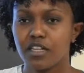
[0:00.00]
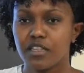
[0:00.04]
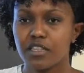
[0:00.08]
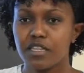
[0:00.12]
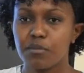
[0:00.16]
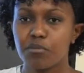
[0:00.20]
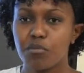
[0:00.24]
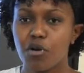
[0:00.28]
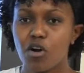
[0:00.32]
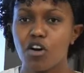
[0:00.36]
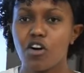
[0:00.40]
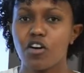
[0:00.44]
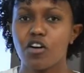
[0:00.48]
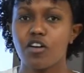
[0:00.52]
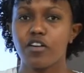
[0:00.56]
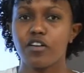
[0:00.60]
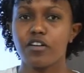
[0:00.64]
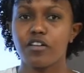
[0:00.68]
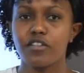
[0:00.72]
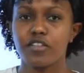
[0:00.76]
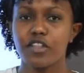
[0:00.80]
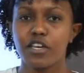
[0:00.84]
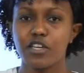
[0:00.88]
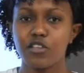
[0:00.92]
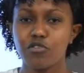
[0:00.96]
The
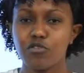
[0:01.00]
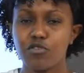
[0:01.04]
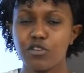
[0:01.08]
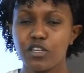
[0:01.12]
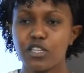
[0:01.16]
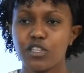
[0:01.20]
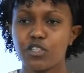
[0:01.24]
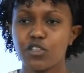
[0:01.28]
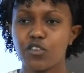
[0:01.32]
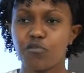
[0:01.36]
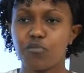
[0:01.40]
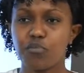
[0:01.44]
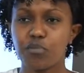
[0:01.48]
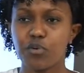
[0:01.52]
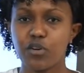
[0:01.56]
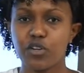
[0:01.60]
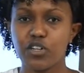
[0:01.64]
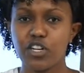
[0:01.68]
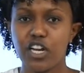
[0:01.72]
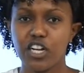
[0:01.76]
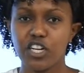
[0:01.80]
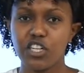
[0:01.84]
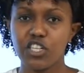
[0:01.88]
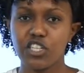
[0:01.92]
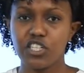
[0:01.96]
more the units of
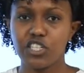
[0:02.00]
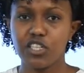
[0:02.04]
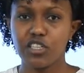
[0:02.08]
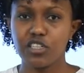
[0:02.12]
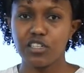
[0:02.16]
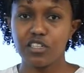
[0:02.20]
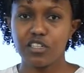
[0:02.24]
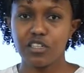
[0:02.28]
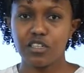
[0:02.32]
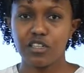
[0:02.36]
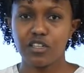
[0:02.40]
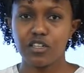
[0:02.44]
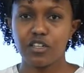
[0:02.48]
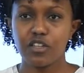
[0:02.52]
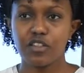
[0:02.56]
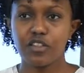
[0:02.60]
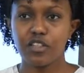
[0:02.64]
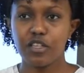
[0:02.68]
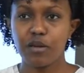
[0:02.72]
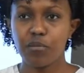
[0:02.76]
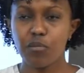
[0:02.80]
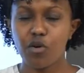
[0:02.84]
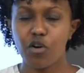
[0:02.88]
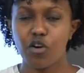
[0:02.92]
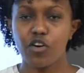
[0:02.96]
production,
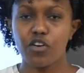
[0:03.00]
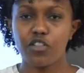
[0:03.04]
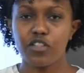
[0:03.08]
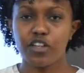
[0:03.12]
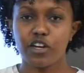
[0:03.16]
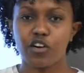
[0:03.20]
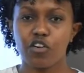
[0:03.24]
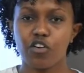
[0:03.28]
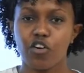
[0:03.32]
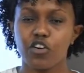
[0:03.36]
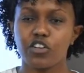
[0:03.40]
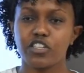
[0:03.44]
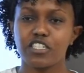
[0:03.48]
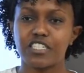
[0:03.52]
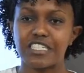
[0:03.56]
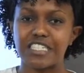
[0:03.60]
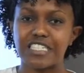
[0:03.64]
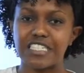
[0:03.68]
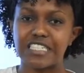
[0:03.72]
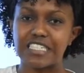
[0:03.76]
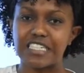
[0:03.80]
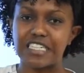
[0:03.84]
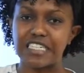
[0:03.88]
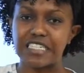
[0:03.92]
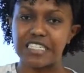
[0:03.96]
the more the cost
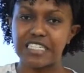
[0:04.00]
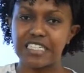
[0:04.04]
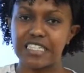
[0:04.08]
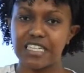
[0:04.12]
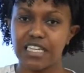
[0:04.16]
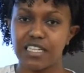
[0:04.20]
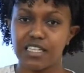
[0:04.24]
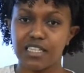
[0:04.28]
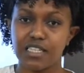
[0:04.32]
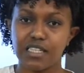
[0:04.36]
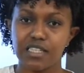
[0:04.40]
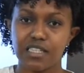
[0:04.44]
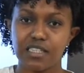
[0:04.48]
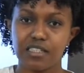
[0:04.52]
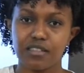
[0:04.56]
increases.